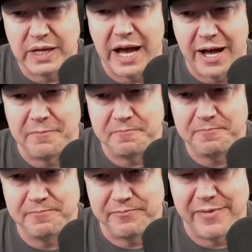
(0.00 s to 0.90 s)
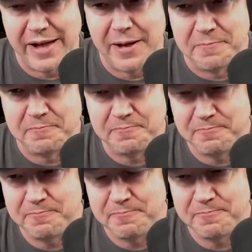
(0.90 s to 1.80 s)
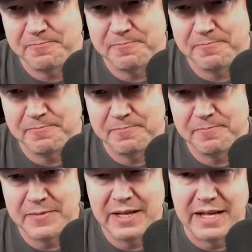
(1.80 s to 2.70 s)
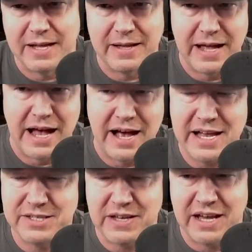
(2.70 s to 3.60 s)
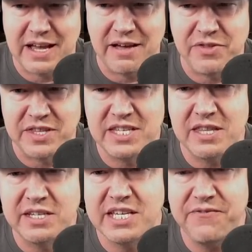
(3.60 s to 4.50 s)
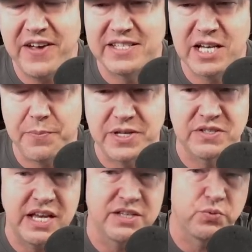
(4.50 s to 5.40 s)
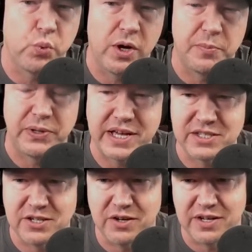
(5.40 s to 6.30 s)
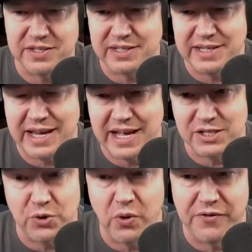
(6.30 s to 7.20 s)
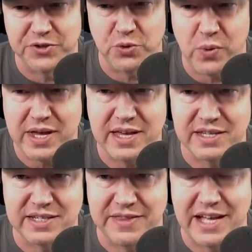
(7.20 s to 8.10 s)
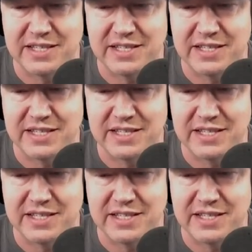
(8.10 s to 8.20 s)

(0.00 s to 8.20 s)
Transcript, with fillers: one of the characters that can actually make a tank. It's interesting. Yeah, it's again the defense up is well placed too, because it hits whoever's the weakest, and